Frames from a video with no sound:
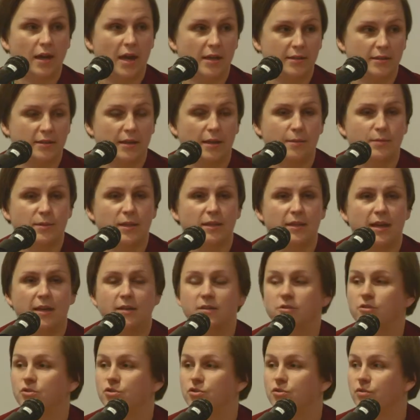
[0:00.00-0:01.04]
concepts, and that
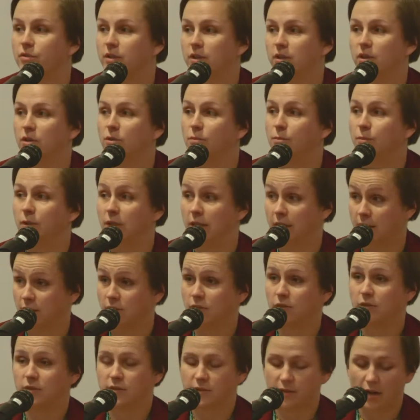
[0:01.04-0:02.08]
is
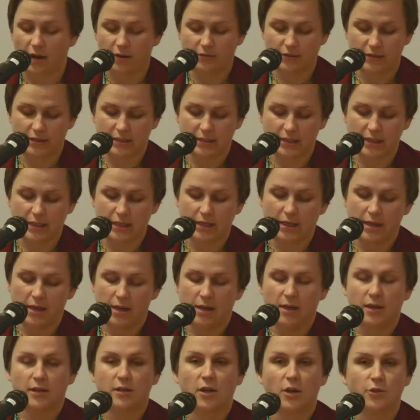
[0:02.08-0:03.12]
juridico-political sovereignty,
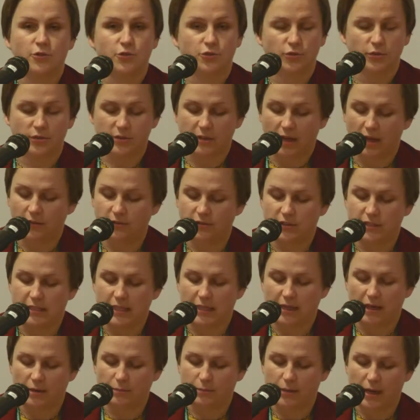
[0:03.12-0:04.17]
cultural
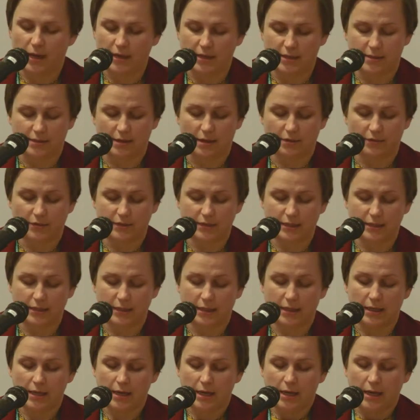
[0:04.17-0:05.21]
sovereignty, and body
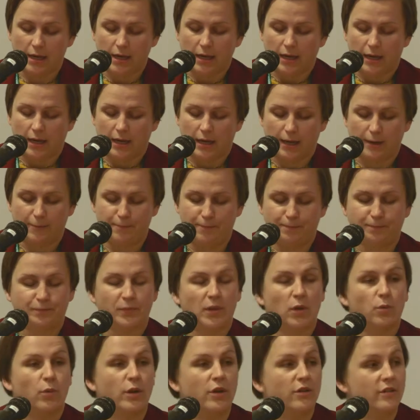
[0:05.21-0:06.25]
sovereignty.
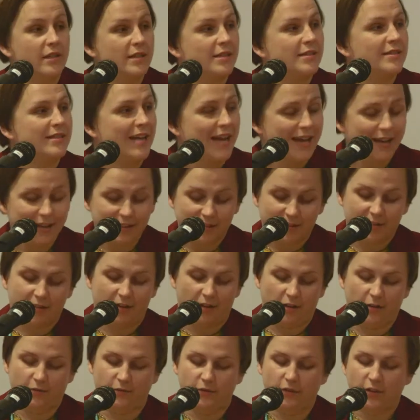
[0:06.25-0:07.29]
What are the stakes
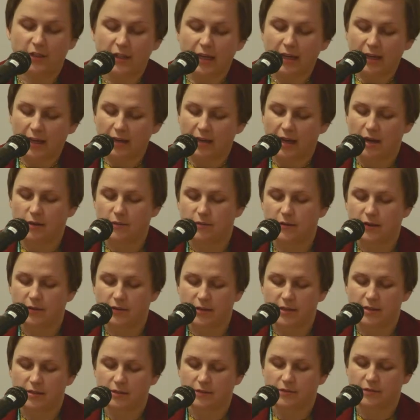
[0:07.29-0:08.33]
of looking at how
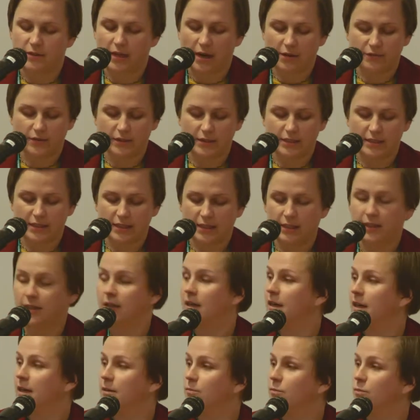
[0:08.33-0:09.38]
theories of sovereignty
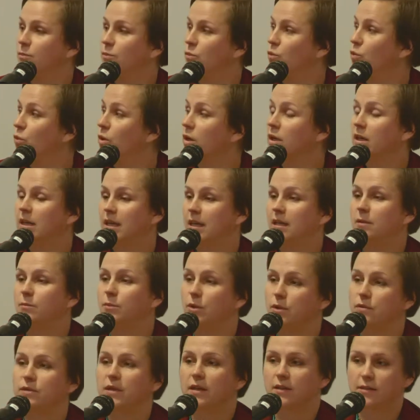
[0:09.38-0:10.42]
work in
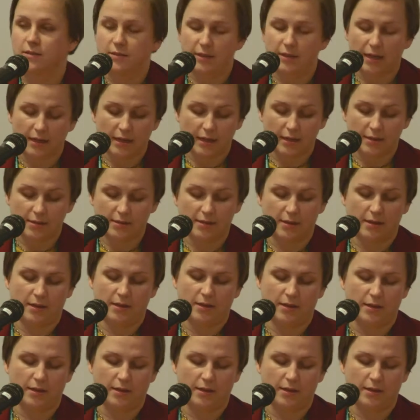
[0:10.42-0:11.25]
music studies?